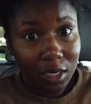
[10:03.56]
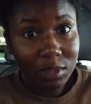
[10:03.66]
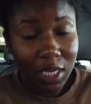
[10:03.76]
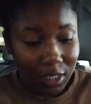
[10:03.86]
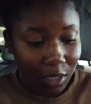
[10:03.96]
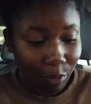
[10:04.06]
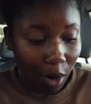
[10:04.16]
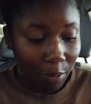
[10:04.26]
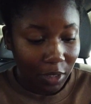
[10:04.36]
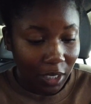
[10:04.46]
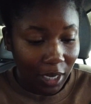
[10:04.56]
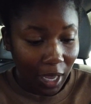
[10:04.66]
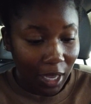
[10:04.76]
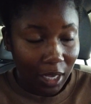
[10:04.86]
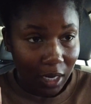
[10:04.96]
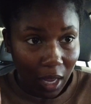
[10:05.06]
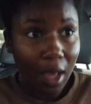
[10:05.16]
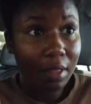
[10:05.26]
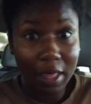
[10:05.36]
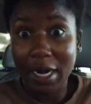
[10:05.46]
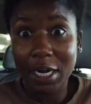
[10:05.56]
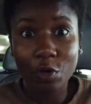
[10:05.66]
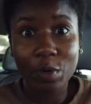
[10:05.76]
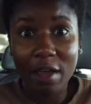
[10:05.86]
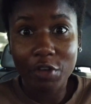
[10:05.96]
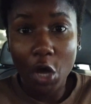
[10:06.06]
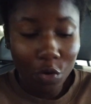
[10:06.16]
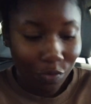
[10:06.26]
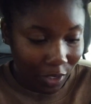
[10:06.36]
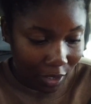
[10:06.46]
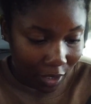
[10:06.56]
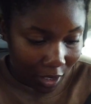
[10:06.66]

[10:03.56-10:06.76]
that I'm testing properly and that I don't have COVID.